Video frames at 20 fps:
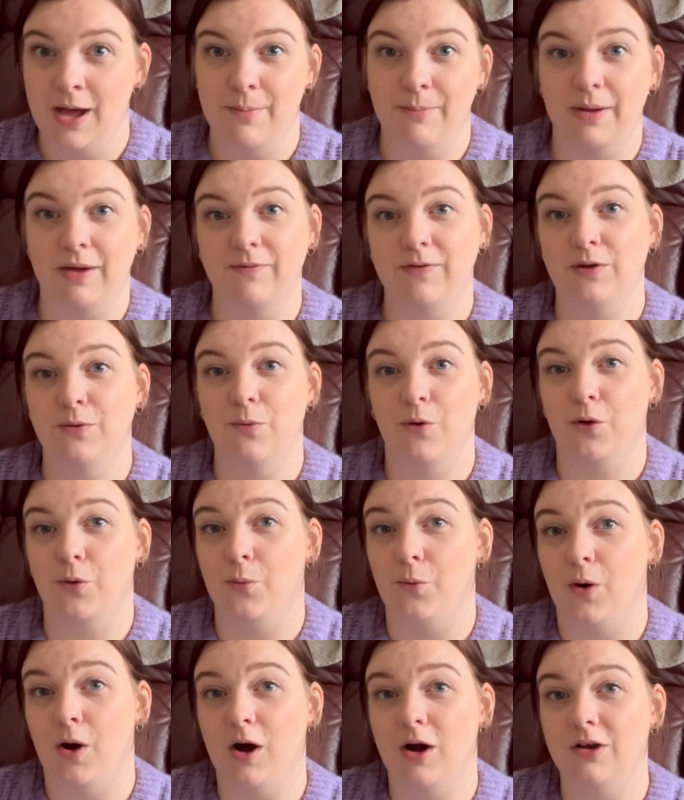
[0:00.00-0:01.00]
but if you want to
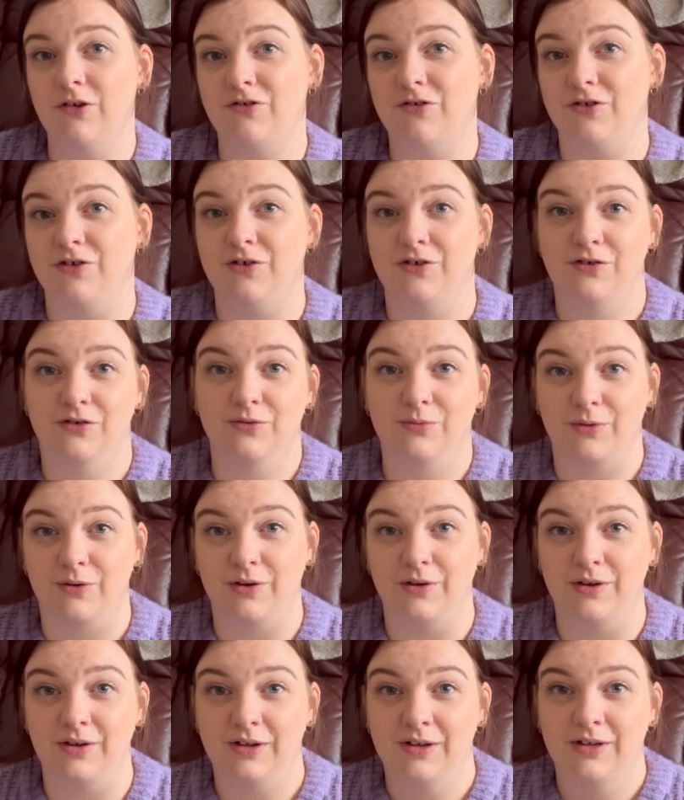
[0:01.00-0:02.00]
watch and you just
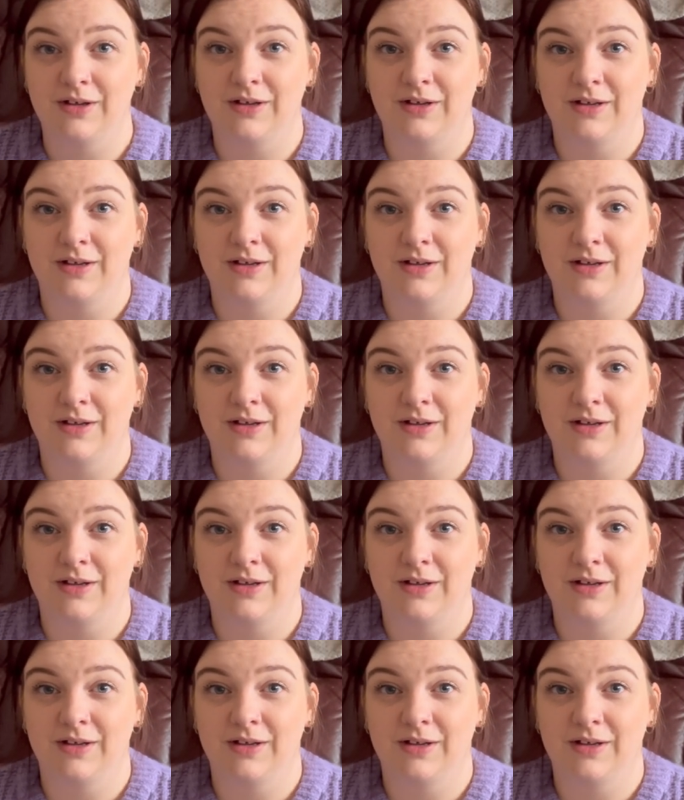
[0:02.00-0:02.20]
want to,